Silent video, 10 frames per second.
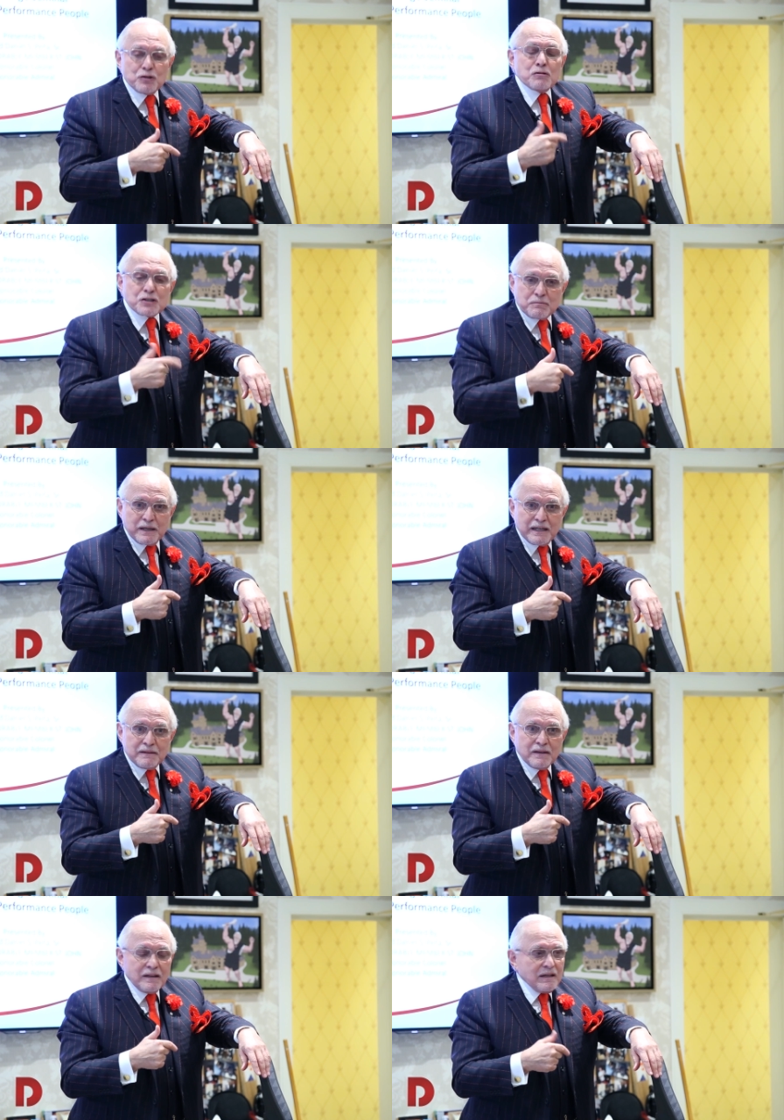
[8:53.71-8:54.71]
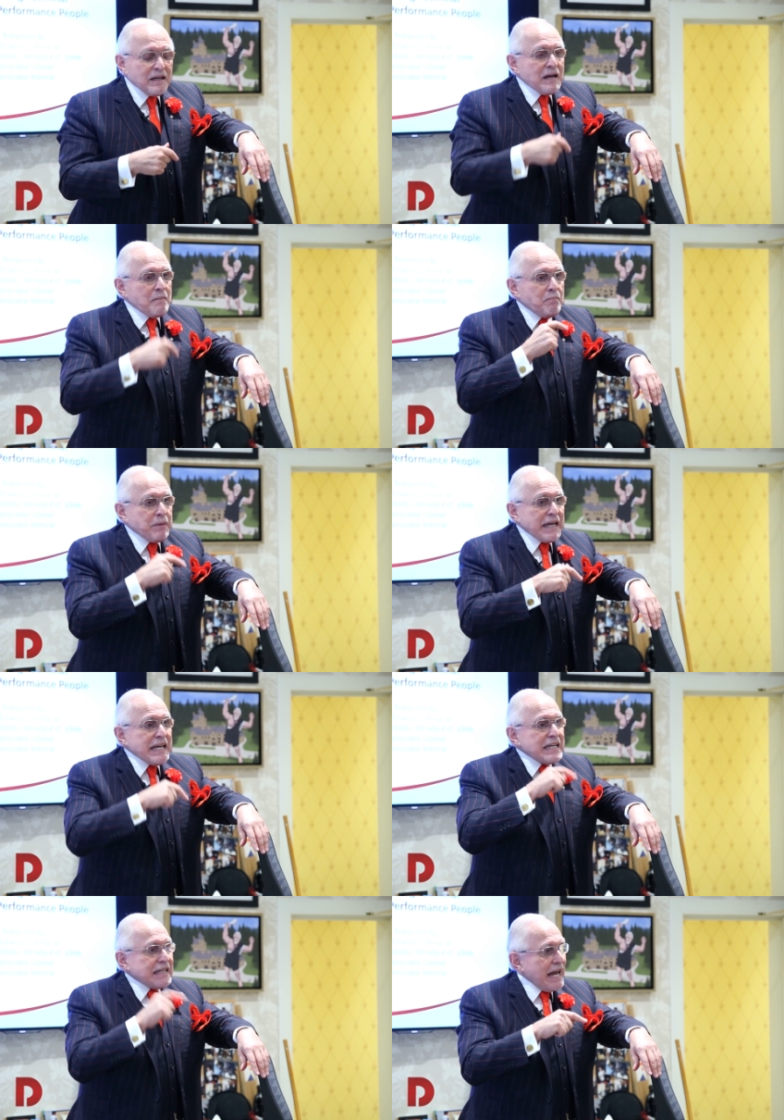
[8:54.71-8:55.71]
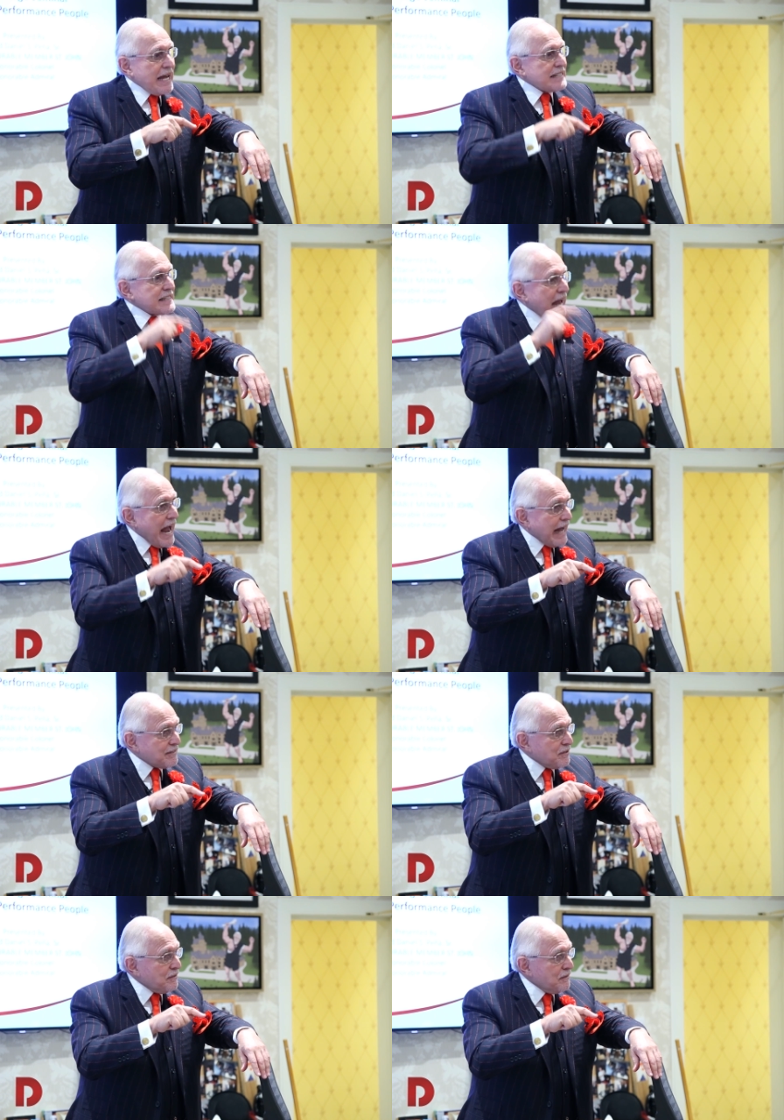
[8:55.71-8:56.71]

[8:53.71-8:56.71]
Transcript: used to be b gates at